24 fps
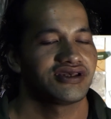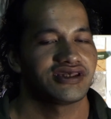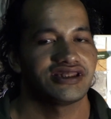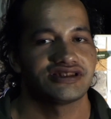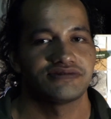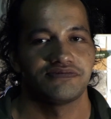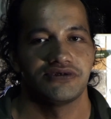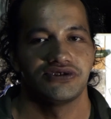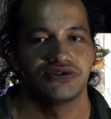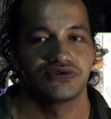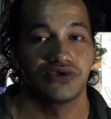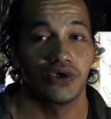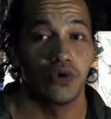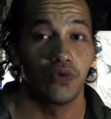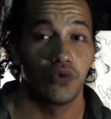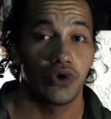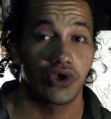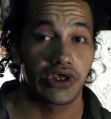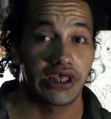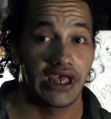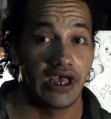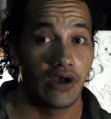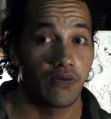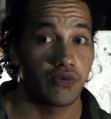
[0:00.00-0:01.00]
gets me into a
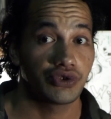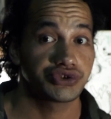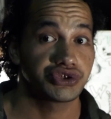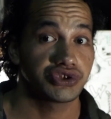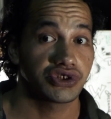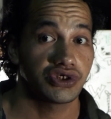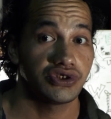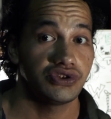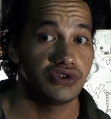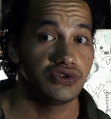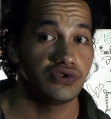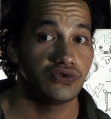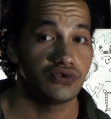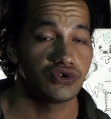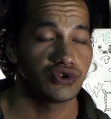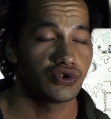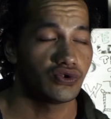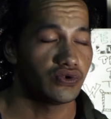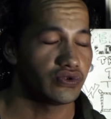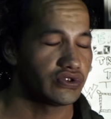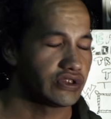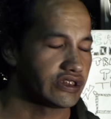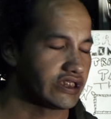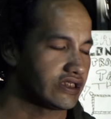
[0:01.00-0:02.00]
workout, which I'm going to do
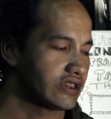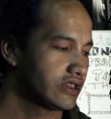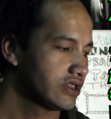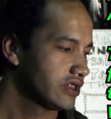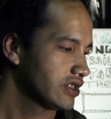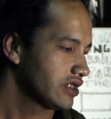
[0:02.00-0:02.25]
shortly.